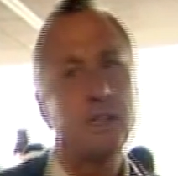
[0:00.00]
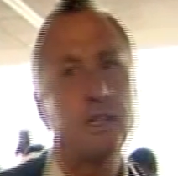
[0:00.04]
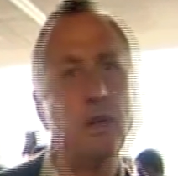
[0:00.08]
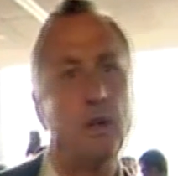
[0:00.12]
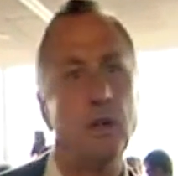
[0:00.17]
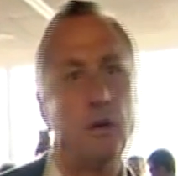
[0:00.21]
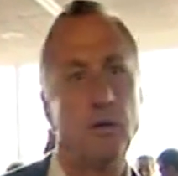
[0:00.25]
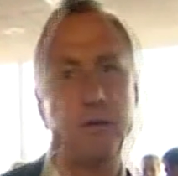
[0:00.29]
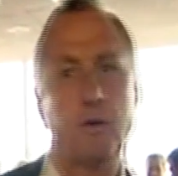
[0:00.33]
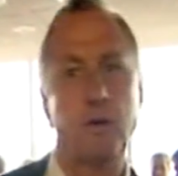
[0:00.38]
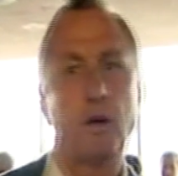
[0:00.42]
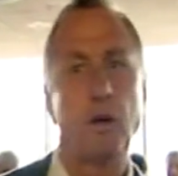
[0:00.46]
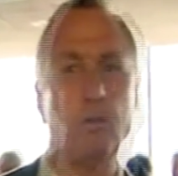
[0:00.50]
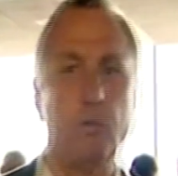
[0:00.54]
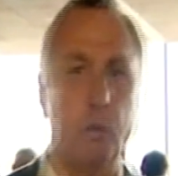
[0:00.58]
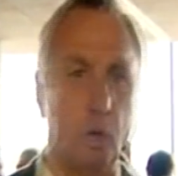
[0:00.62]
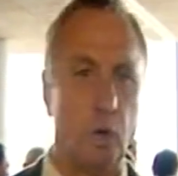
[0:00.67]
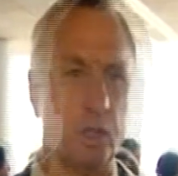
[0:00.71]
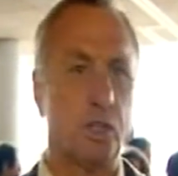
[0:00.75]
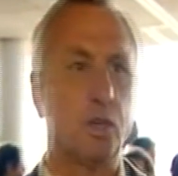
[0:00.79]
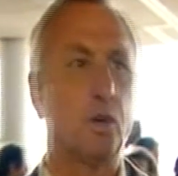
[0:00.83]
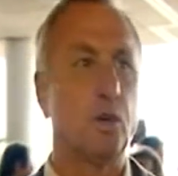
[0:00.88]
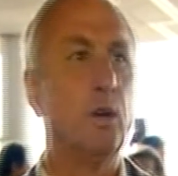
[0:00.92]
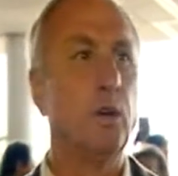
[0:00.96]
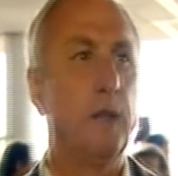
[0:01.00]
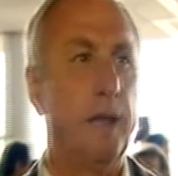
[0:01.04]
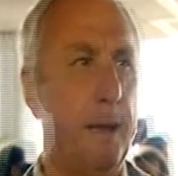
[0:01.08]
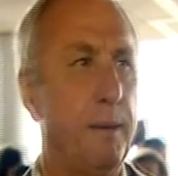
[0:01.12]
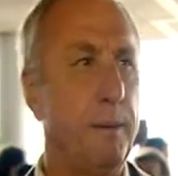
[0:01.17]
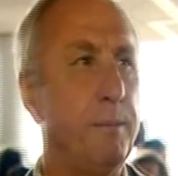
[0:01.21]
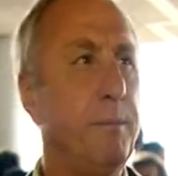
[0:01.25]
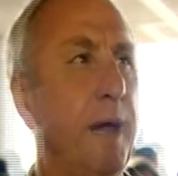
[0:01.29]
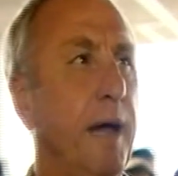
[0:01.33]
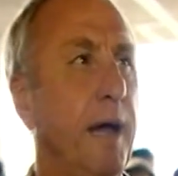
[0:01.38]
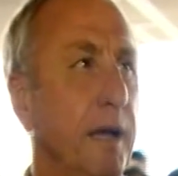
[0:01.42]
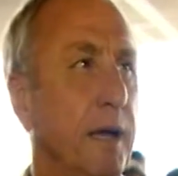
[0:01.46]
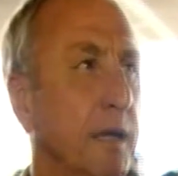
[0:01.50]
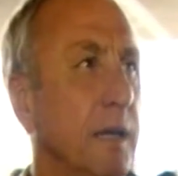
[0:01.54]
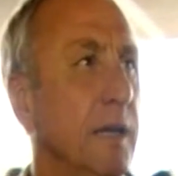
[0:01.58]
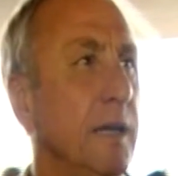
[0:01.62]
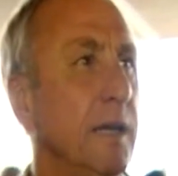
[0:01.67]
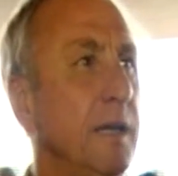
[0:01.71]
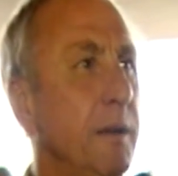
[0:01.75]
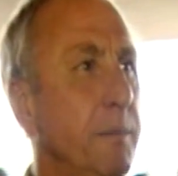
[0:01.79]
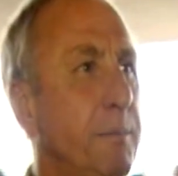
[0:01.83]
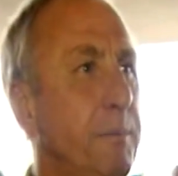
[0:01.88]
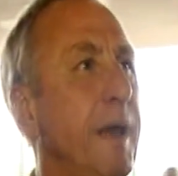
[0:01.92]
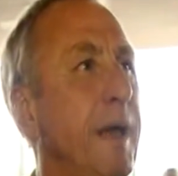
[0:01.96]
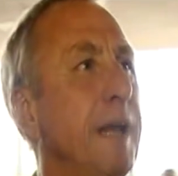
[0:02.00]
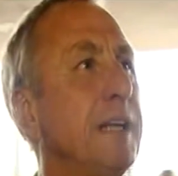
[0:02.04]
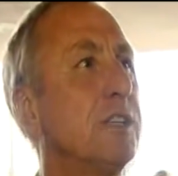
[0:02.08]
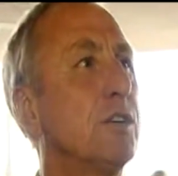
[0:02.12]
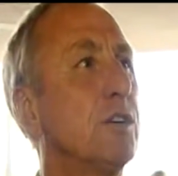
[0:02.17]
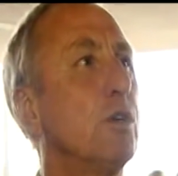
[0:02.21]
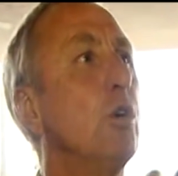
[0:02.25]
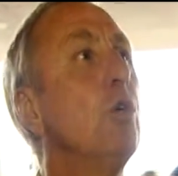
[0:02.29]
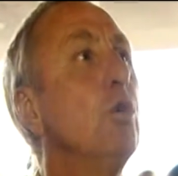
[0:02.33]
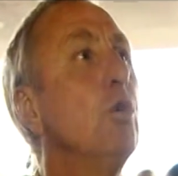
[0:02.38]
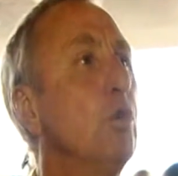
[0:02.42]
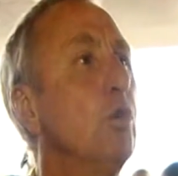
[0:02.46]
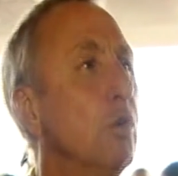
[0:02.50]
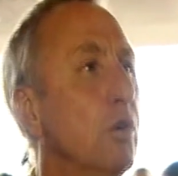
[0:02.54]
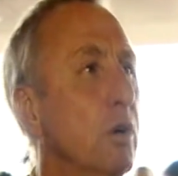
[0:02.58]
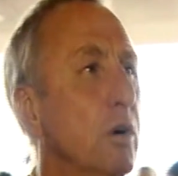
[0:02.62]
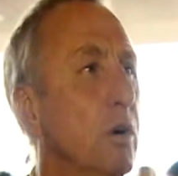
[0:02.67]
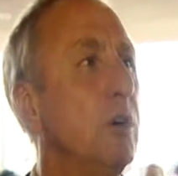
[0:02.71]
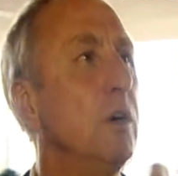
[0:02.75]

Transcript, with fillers: question of what's good and bad. It depends who